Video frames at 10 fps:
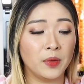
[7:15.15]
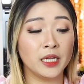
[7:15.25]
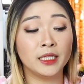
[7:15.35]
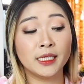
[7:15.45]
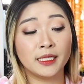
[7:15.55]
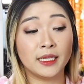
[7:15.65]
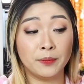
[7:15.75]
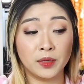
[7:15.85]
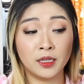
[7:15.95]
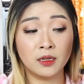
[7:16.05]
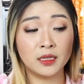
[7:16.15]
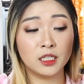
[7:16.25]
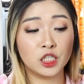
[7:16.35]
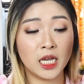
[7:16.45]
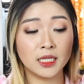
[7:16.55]
but it does dip a little at the
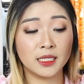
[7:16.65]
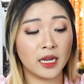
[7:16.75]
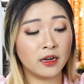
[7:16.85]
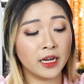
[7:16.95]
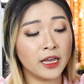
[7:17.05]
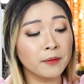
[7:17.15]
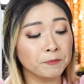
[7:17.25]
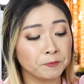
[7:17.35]
chest area.